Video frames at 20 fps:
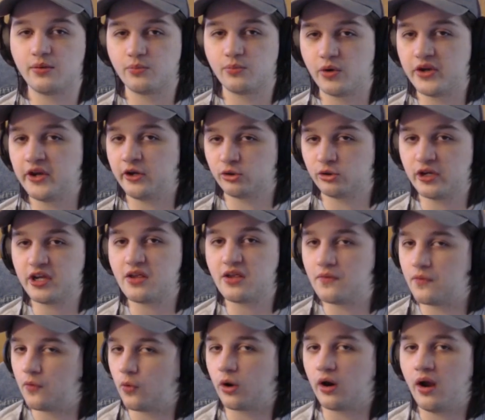what you're looking
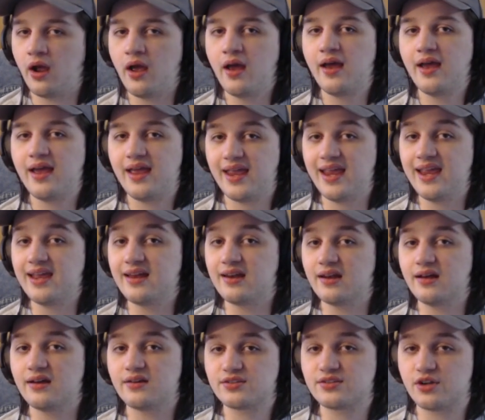for
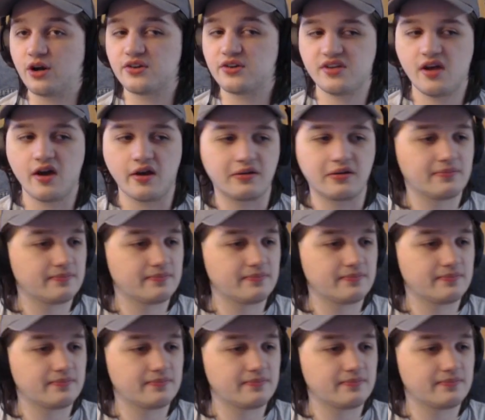in Starzon.